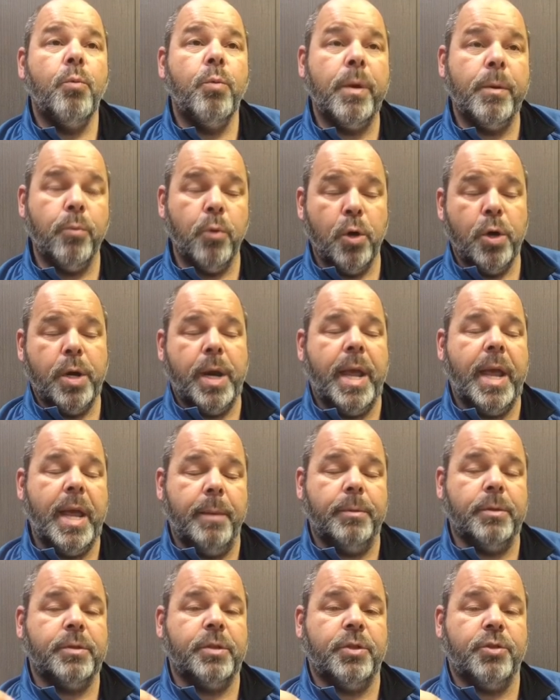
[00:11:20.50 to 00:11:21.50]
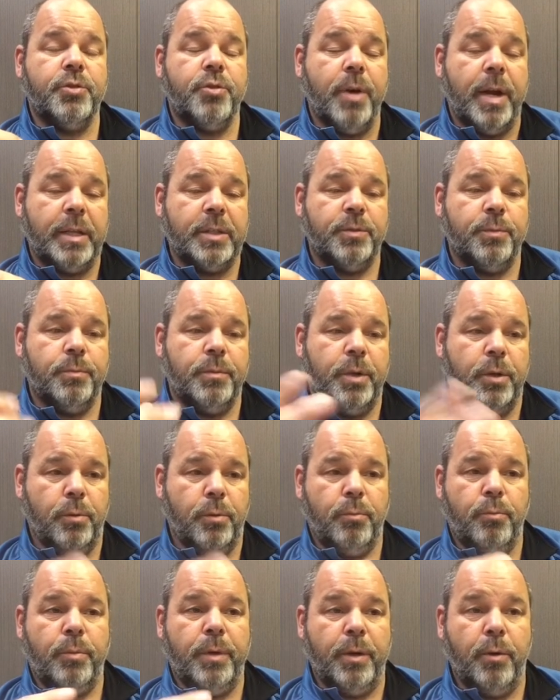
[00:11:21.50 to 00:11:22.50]
we weren't able to transfer,
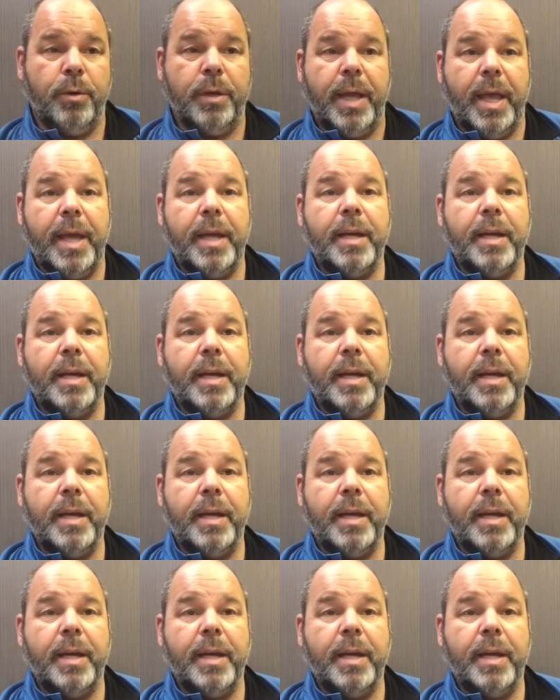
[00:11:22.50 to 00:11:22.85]
we don't